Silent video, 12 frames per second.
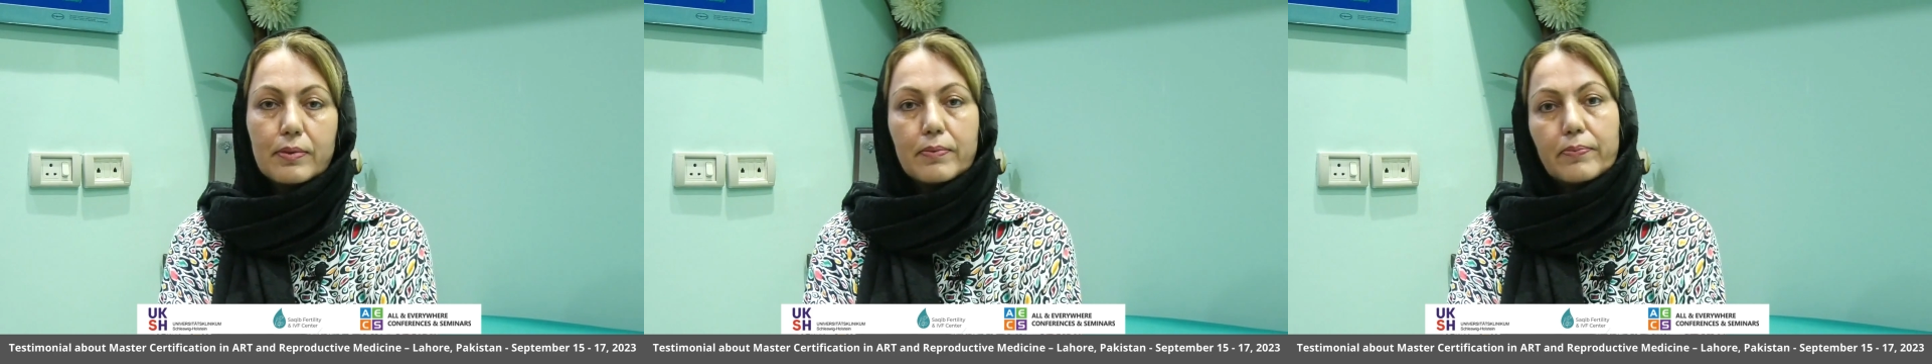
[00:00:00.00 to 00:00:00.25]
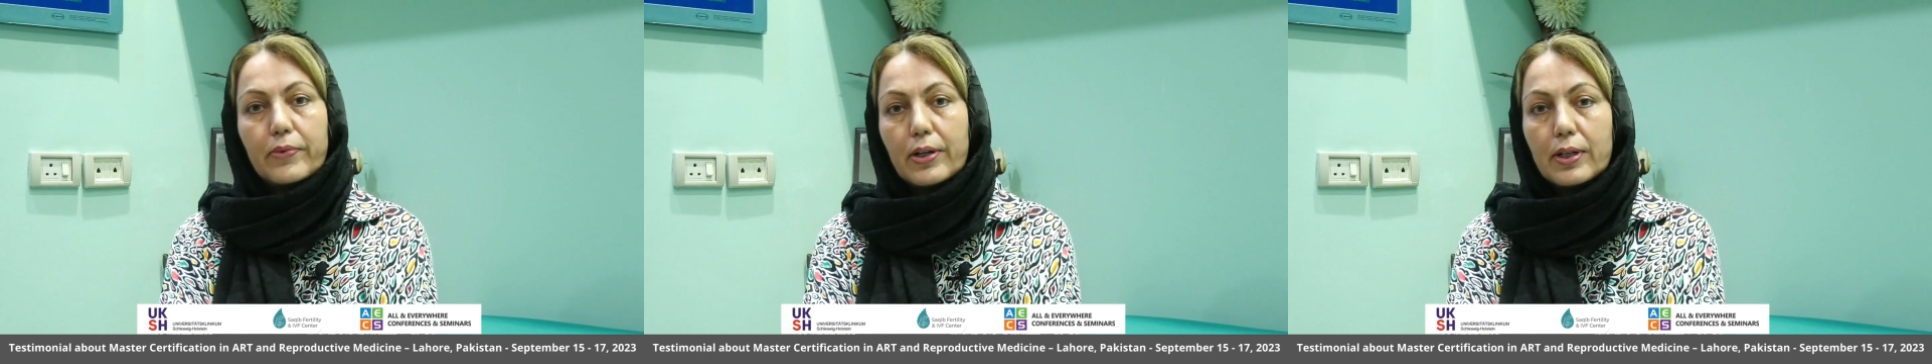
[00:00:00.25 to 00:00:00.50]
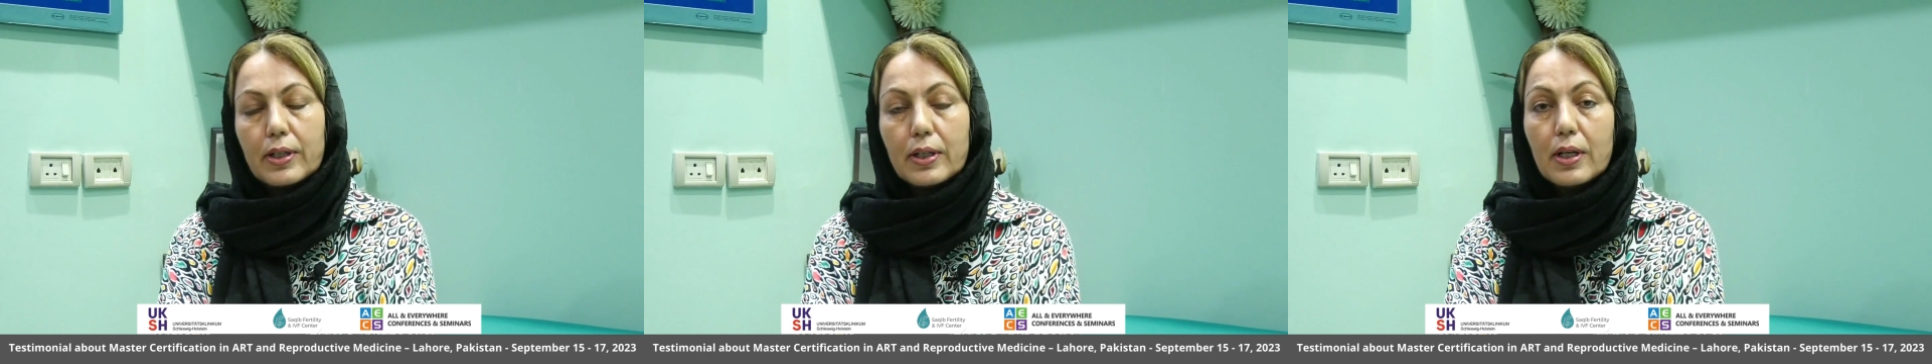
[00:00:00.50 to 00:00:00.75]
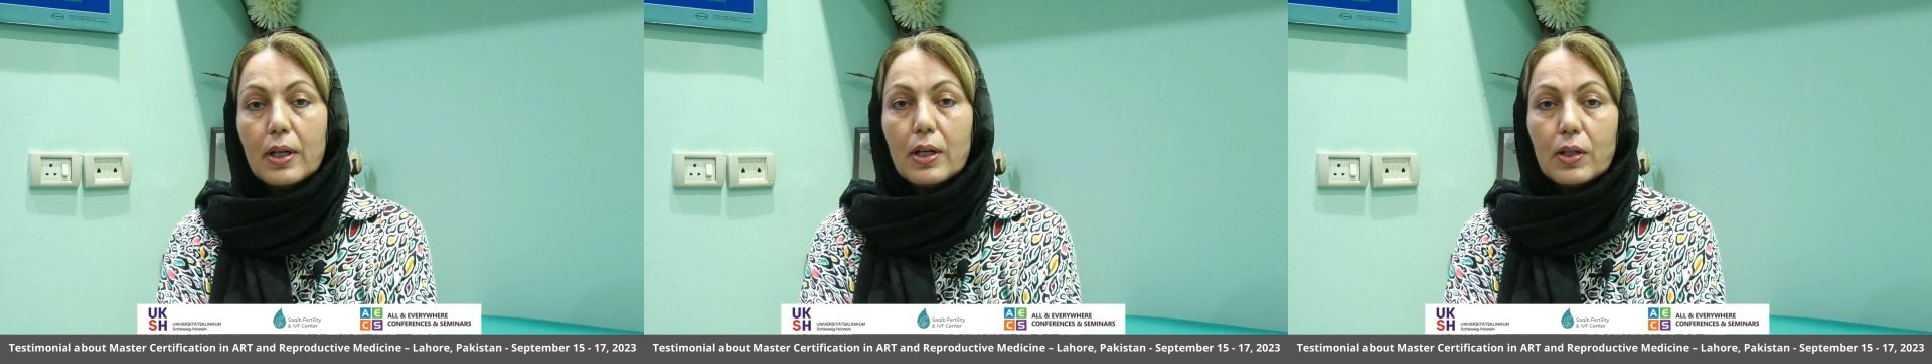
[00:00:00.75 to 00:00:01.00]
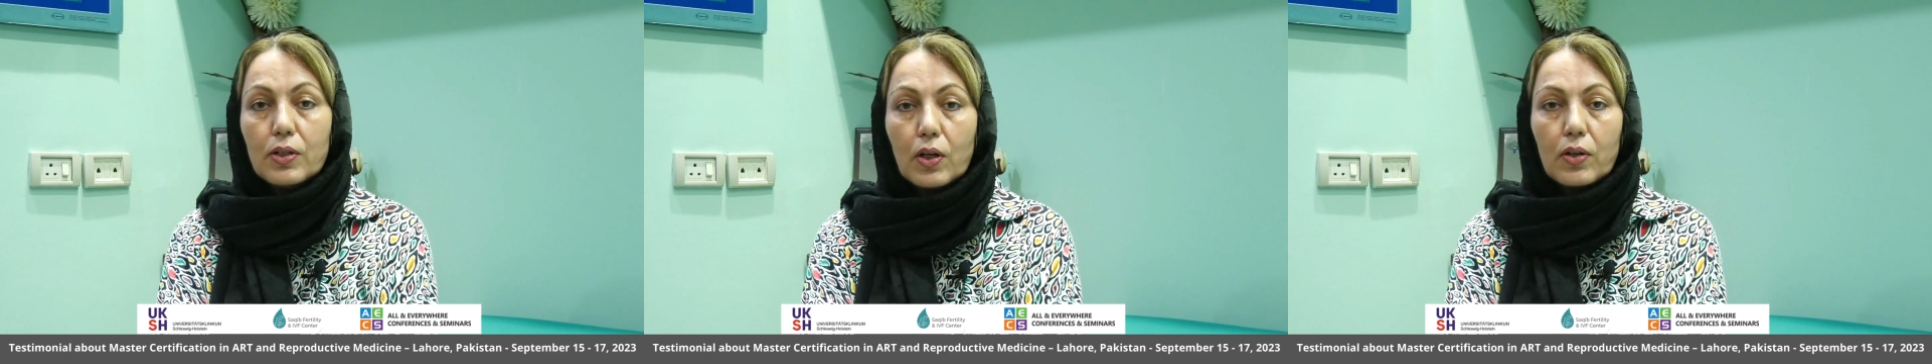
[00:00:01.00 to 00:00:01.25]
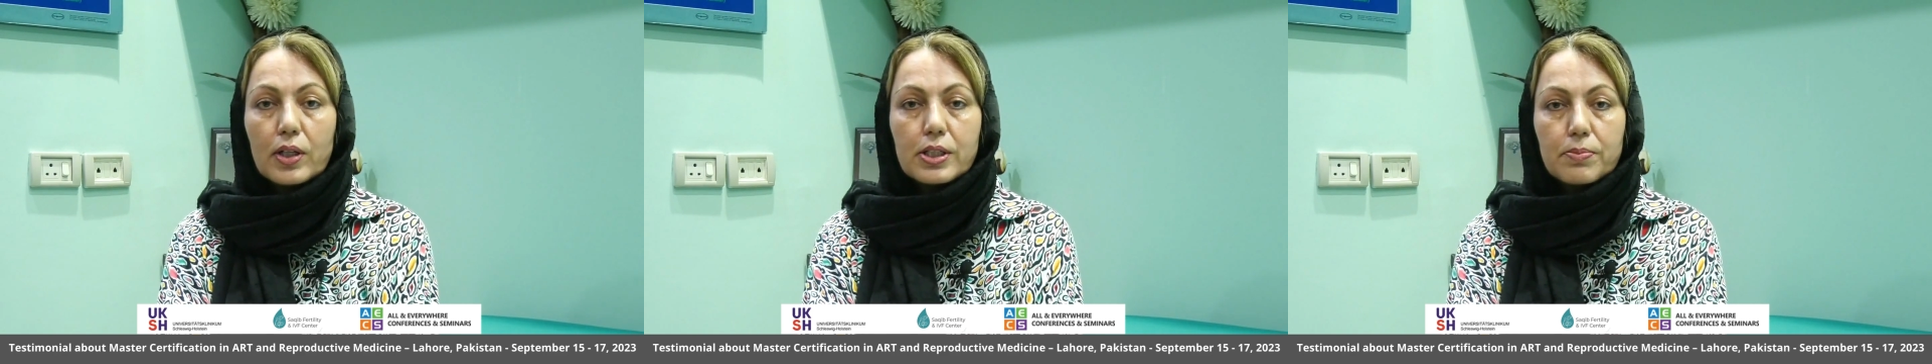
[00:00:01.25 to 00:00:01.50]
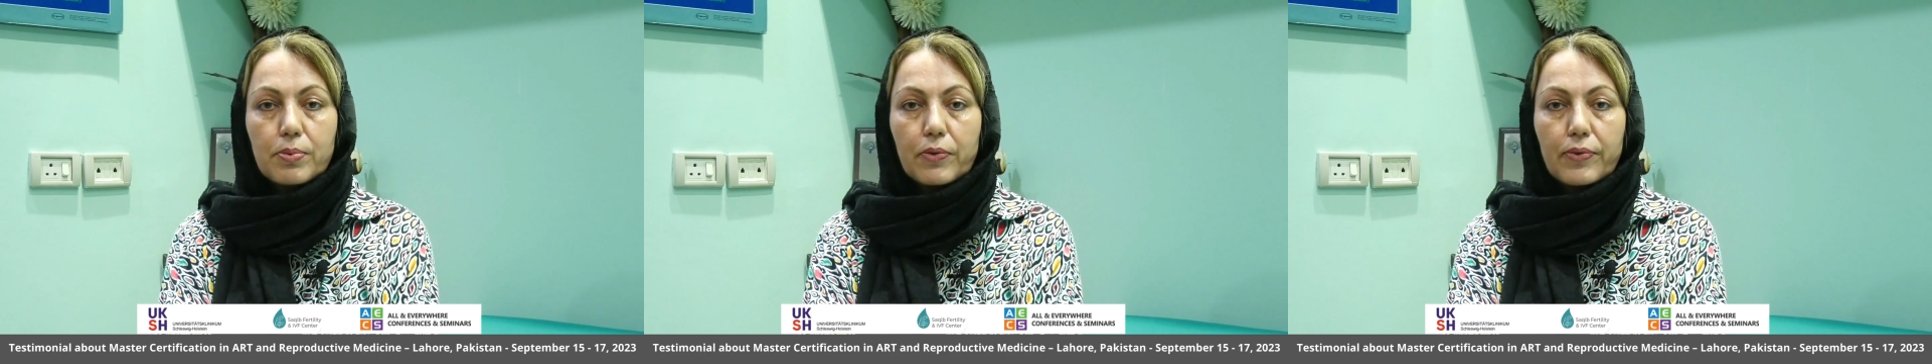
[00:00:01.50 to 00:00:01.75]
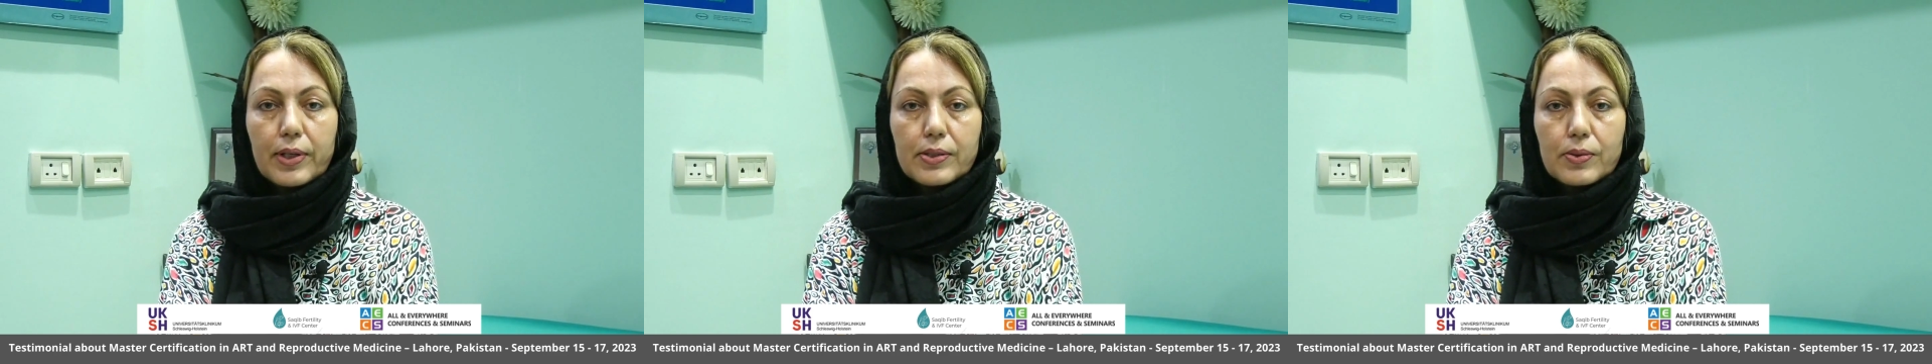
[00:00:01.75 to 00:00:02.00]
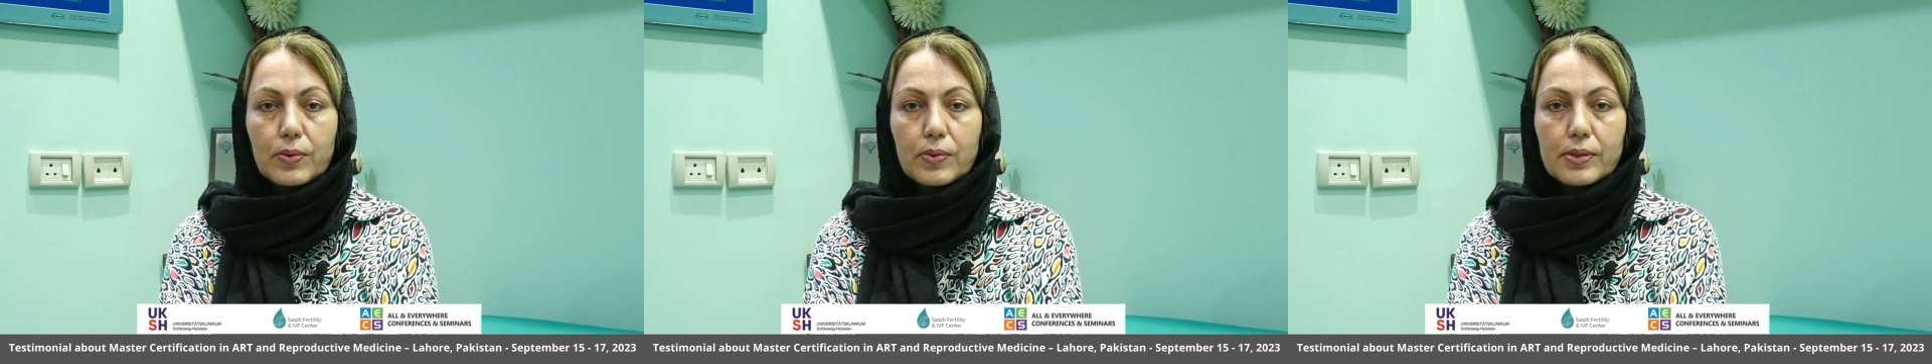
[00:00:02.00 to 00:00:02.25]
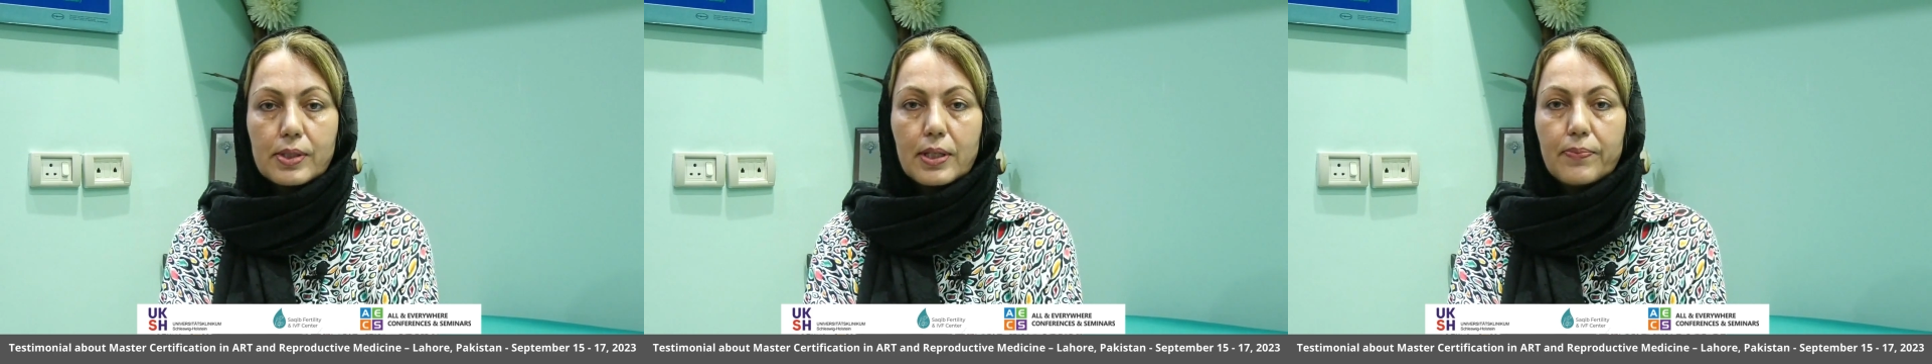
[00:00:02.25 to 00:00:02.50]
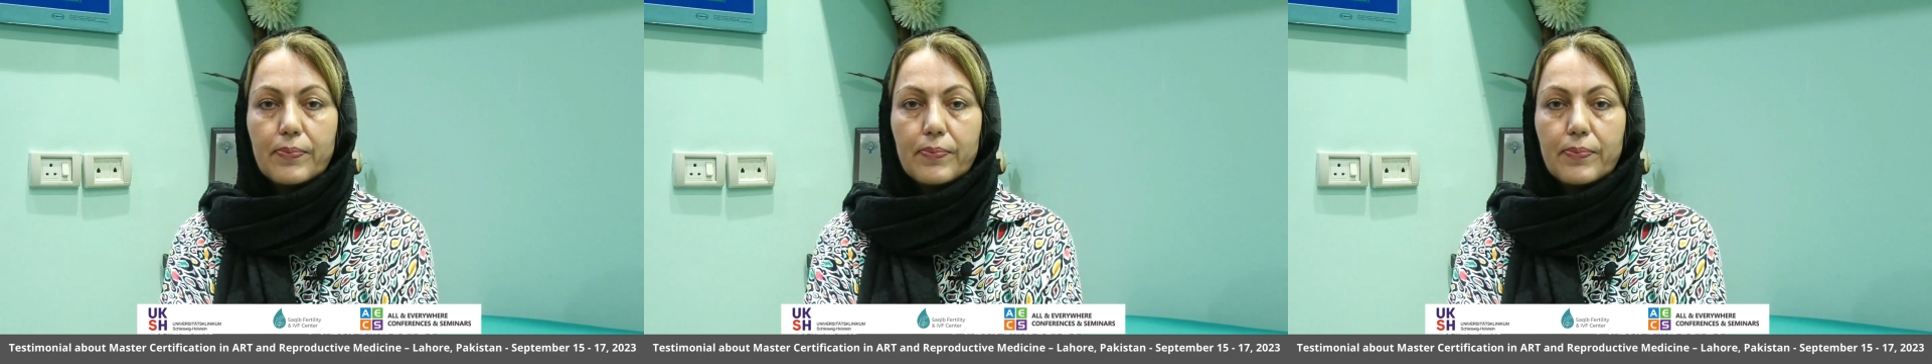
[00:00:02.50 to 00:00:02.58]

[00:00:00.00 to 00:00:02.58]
very knowledgeable professors,